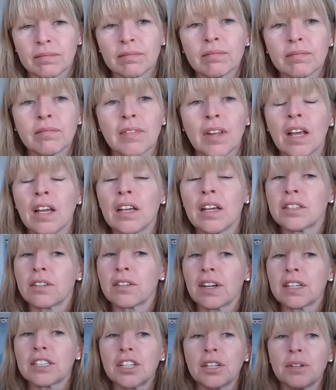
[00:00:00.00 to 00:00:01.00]
Mm.
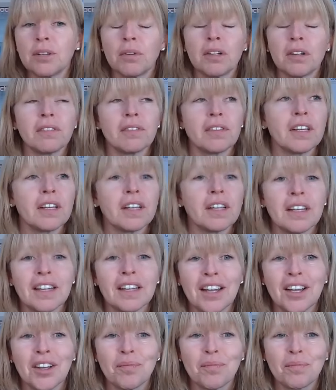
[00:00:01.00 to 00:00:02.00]
So actually, one of the
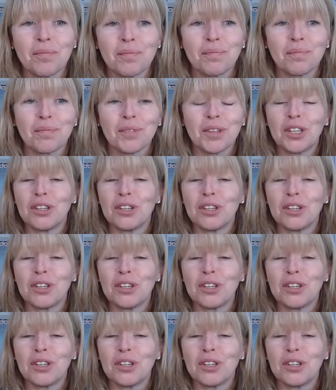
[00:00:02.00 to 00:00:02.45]
um,